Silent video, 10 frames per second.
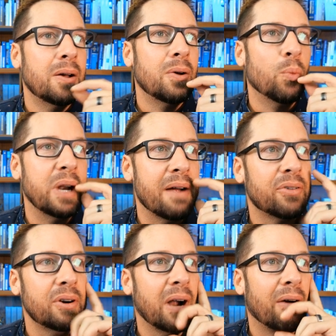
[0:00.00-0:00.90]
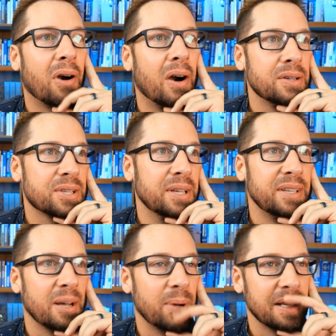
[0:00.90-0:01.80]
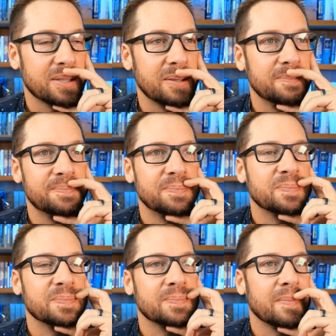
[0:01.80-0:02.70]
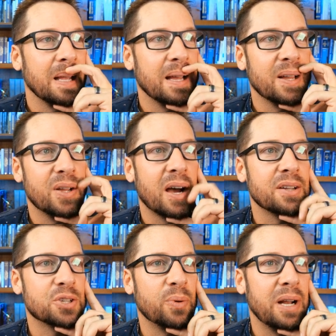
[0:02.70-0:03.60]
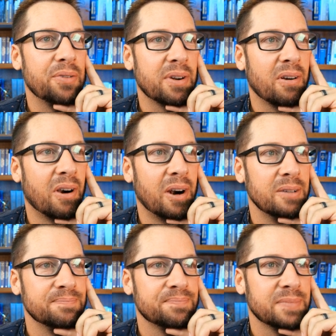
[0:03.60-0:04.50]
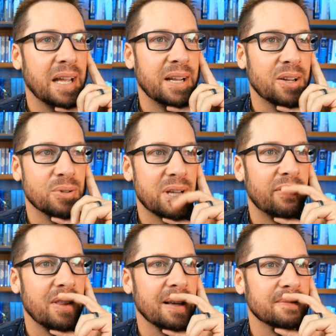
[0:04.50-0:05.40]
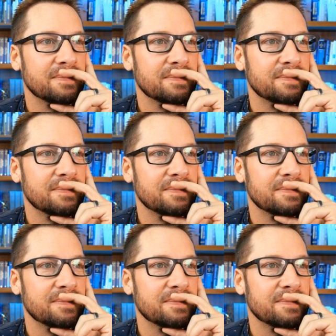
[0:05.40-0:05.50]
Whenever our hearts condemn us, God is greater than our heart, and he knows everything.